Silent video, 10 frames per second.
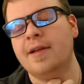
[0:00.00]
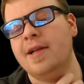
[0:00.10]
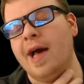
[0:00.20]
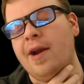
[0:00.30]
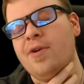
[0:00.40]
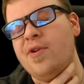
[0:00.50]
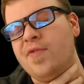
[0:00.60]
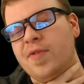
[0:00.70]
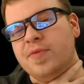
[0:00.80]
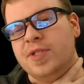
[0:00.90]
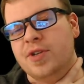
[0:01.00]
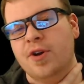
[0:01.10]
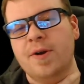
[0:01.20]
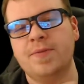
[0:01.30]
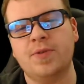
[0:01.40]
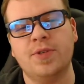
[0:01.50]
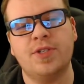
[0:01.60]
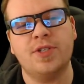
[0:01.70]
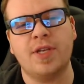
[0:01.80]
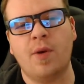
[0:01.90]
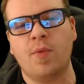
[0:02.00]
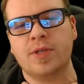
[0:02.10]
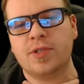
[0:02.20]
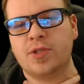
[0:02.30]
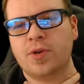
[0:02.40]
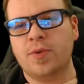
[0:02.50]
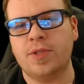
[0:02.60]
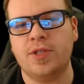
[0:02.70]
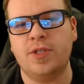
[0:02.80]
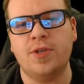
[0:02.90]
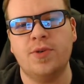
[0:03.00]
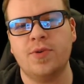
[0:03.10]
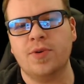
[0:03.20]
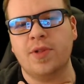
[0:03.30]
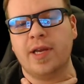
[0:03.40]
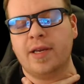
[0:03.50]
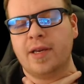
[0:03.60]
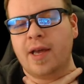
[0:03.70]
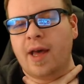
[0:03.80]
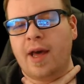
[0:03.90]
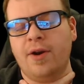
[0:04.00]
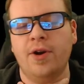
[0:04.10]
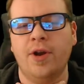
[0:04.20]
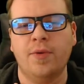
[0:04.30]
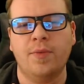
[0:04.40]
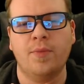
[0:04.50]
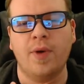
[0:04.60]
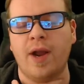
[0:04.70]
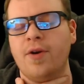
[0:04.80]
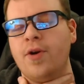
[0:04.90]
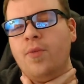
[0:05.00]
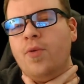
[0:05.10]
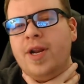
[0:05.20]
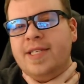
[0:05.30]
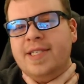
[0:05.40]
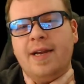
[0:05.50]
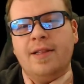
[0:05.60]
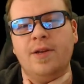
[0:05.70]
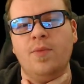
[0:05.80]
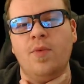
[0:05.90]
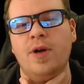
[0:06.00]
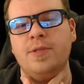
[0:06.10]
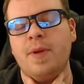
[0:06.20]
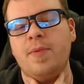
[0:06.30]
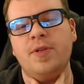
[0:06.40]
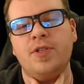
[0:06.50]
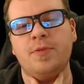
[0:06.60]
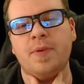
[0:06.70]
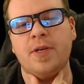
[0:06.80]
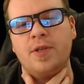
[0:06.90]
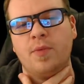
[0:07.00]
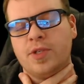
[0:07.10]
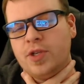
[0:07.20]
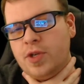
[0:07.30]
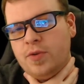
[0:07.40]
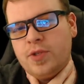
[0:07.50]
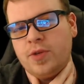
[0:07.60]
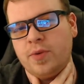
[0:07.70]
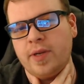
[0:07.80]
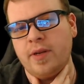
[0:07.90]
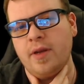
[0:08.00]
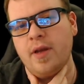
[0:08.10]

I don't know if it was nerves or it was just I wasn't sure what to do, or like I don't know. I don't know what exactly it was. Maybe it's just because I wasn't used to it.